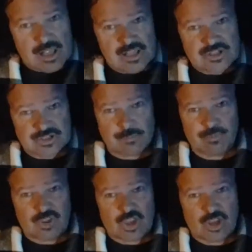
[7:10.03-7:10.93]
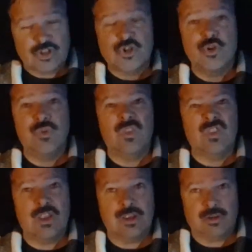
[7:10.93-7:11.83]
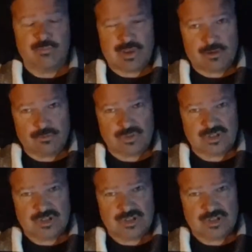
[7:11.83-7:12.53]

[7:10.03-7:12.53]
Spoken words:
Something to think about.